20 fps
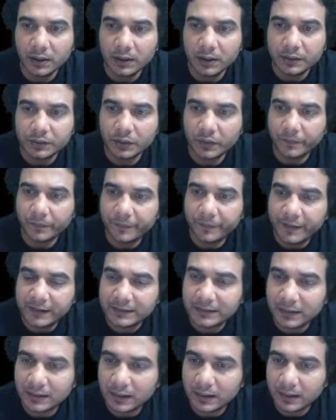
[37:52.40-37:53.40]
So
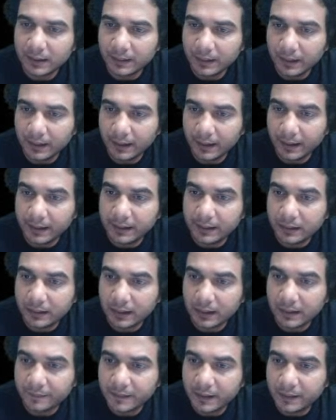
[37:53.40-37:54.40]
this, and
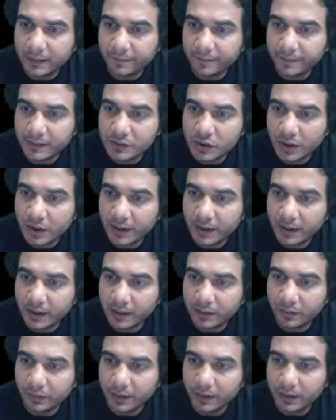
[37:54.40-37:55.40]
after differentiating
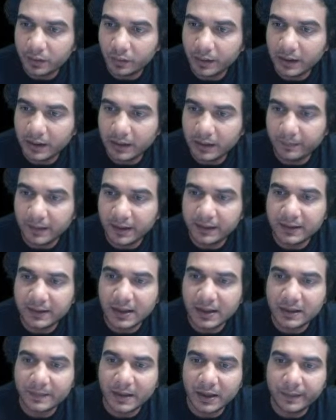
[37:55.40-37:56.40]
it, you need to eliminate
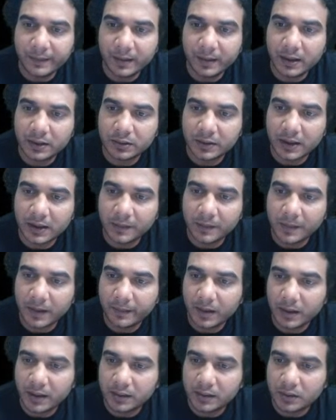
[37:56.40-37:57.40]
that parameter. So that
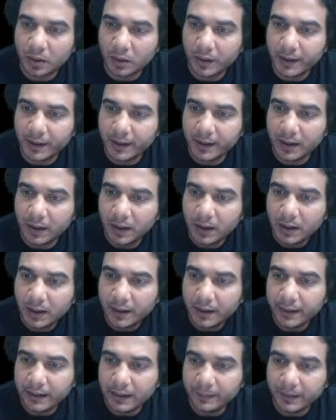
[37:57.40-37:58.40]
parameter is already
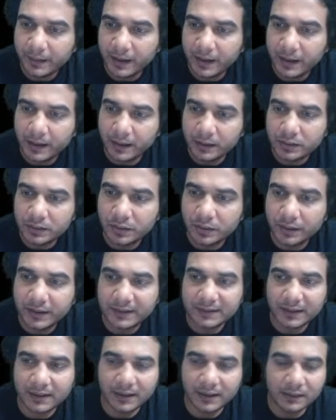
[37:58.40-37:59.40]
eliminated. So
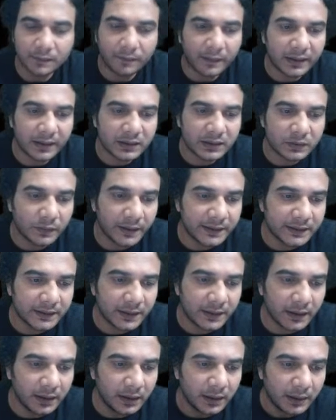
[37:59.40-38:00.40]
this is, first one is
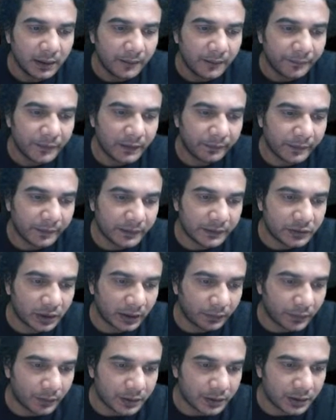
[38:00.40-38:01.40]
the differential
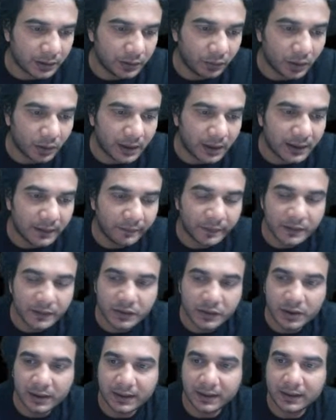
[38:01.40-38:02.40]
equation. You can't
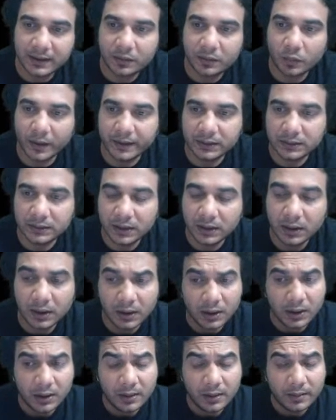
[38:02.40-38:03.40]
differentiate it twice.
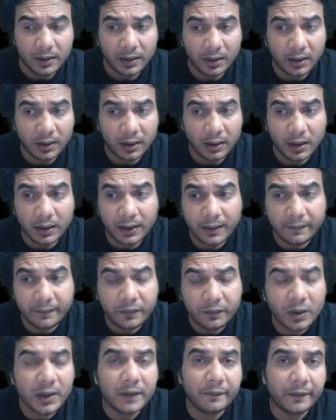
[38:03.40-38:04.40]
If
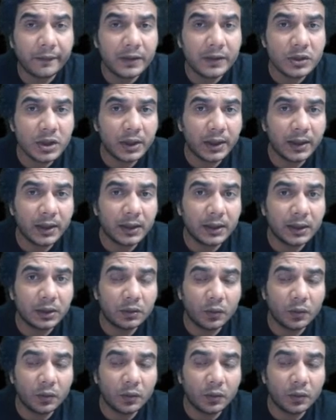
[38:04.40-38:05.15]
you're differentiating it